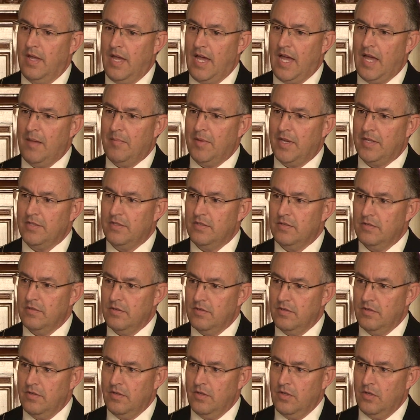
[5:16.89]
Ahmed,
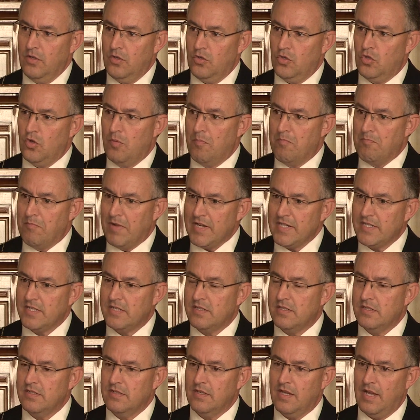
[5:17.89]
you
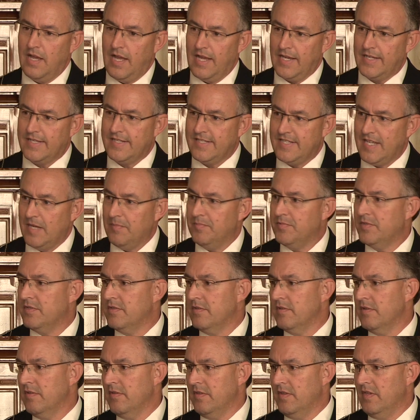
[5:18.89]
must
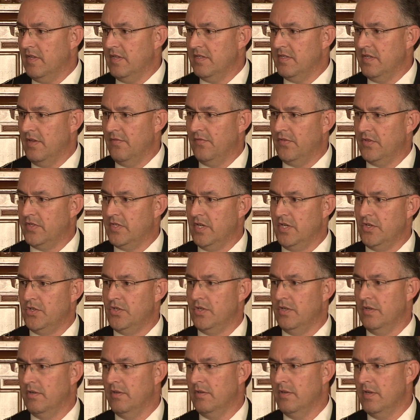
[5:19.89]
accept this
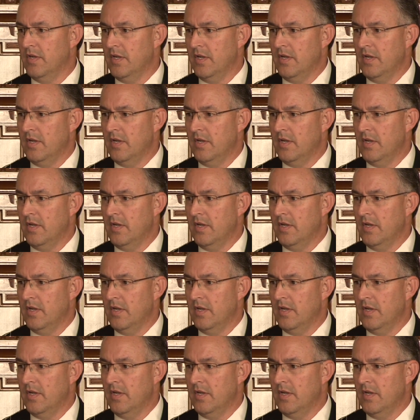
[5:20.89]
invitation.